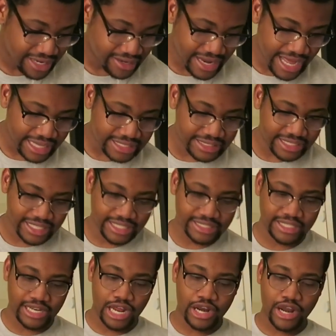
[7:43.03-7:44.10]
Next
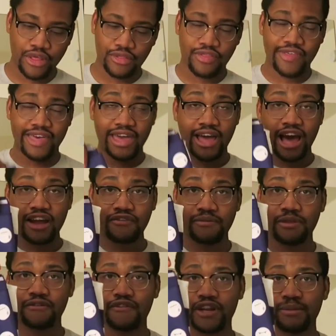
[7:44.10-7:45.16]
is another thing I got
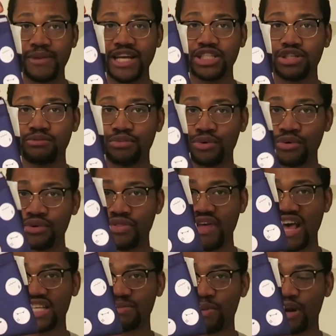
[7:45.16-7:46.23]
from the Funimation booth
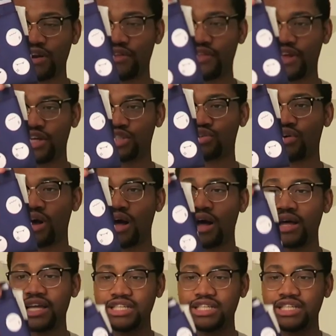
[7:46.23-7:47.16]
as part of the draw.